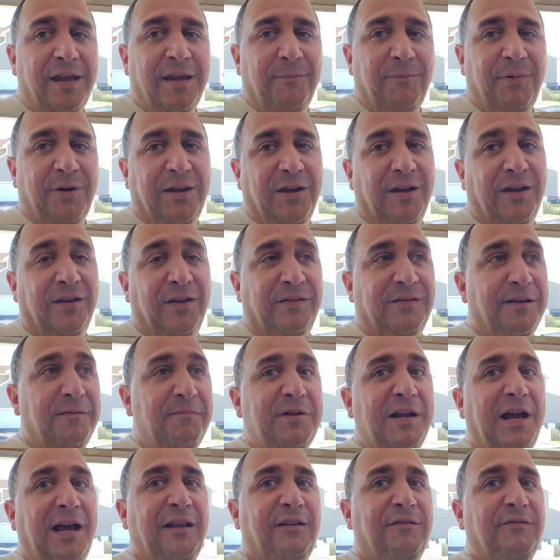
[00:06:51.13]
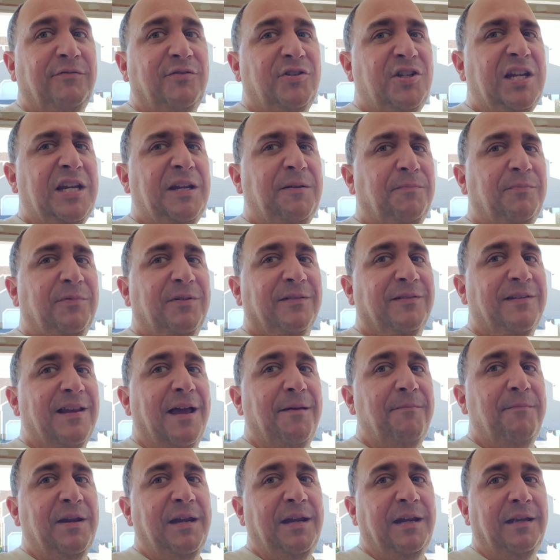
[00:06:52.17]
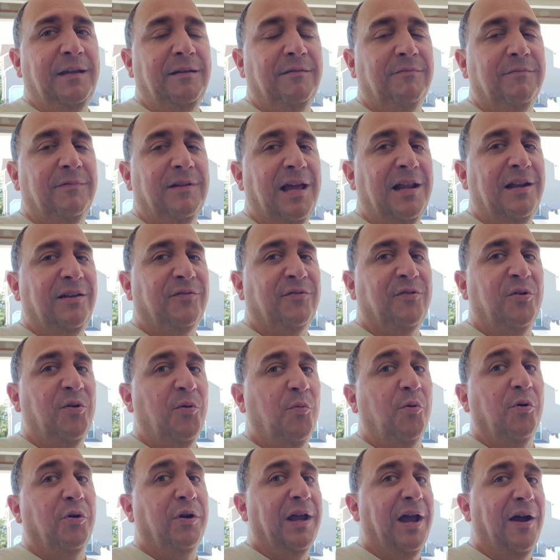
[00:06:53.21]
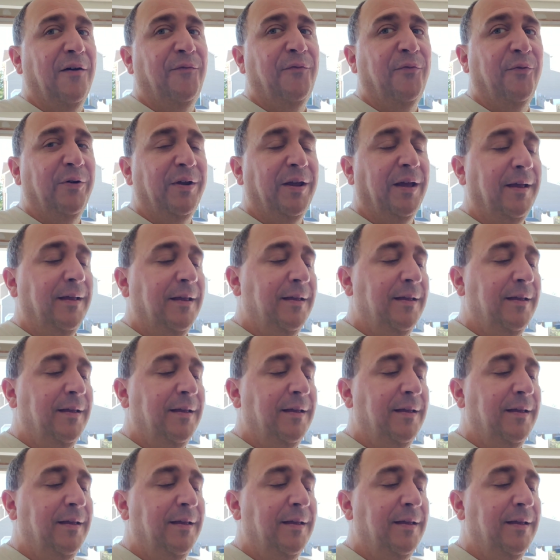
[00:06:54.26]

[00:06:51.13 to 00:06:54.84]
because sometimes cheap does not mean that it's going to work out for you.